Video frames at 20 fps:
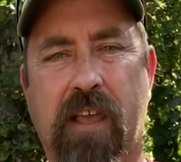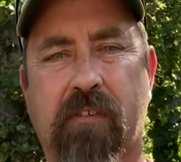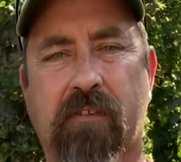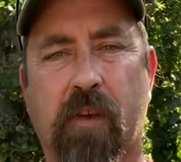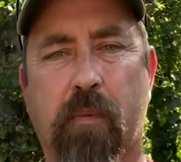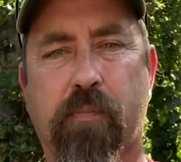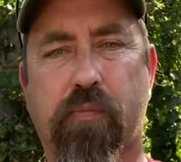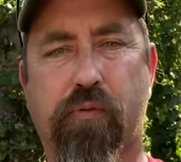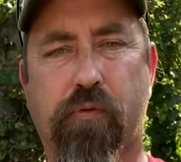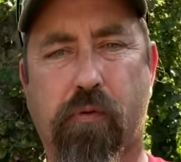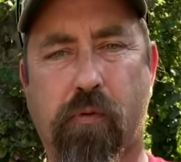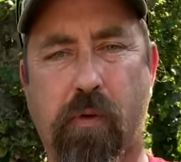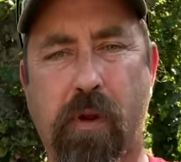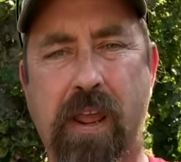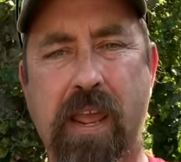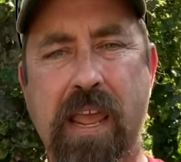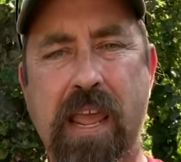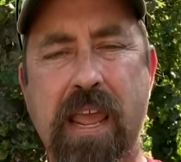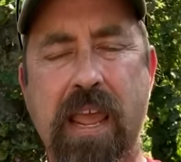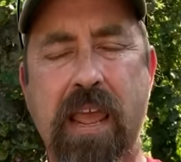It's a
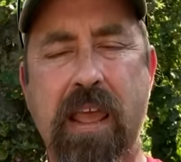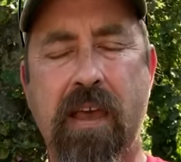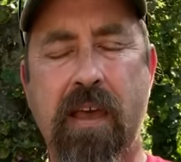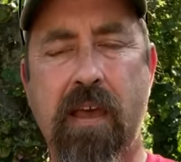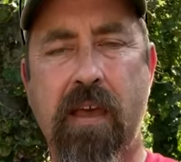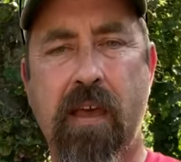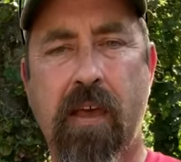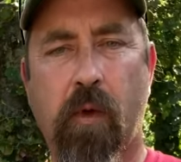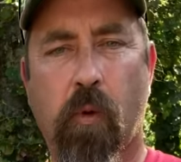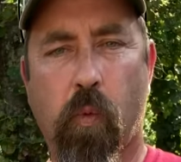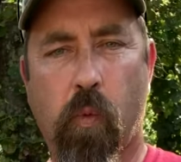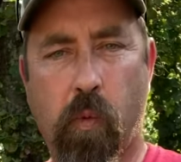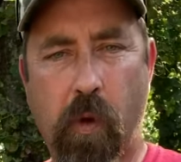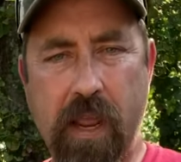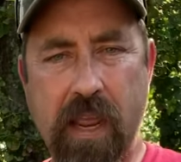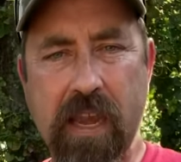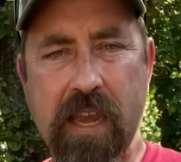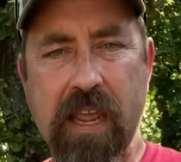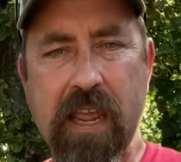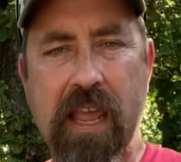
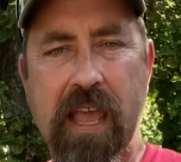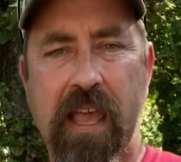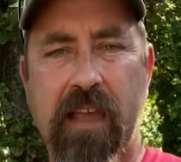pre-reading